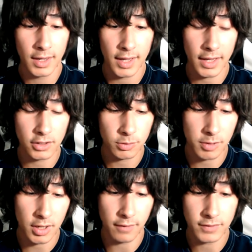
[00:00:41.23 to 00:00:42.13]

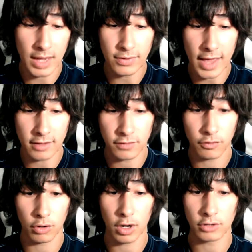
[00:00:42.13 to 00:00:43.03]
HP of
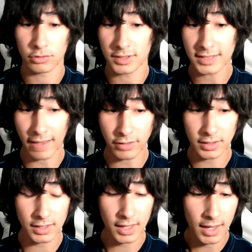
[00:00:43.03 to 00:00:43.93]

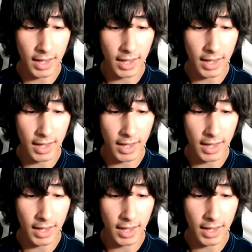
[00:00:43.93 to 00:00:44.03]
10,470,